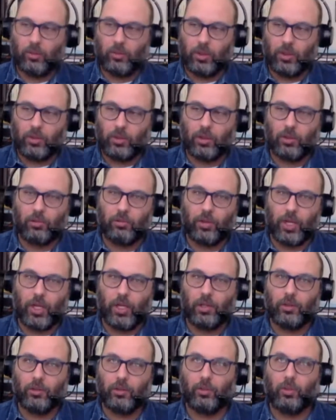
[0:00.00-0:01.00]
mythical
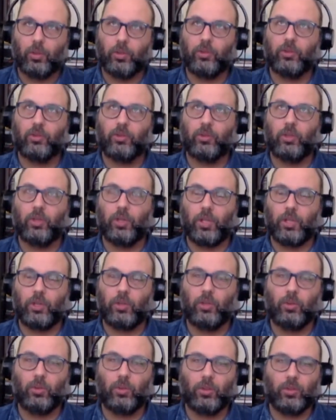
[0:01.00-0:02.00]
violence was
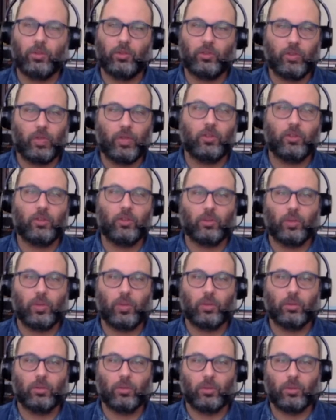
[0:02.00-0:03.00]
connected with the state as
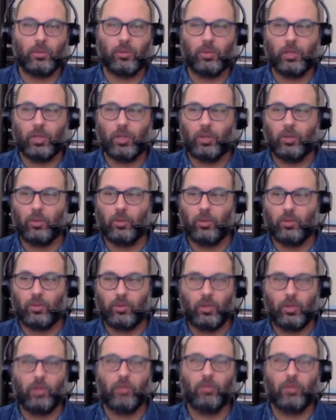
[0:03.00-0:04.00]
well. It was connected with
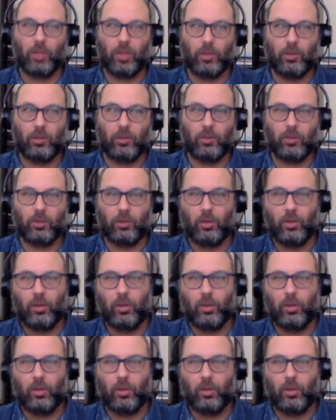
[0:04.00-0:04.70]
state violence.